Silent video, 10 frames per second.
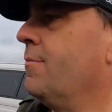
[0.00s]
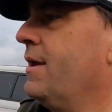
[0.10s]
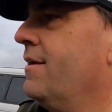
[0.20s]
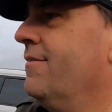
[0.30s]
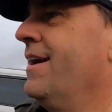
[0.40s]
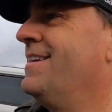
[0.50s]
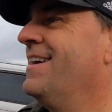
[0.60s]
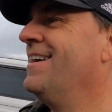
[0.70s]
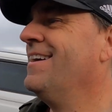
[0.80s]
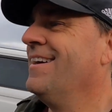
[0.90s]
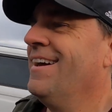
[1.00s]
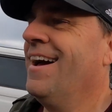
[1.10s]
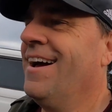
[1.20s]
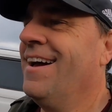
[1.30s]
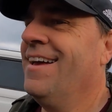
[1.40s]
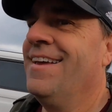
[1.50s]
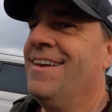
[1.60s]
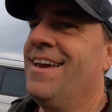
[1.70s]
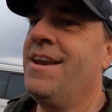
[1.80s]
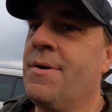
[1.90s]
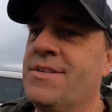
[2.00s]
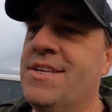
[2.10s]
me. Right. Anyways,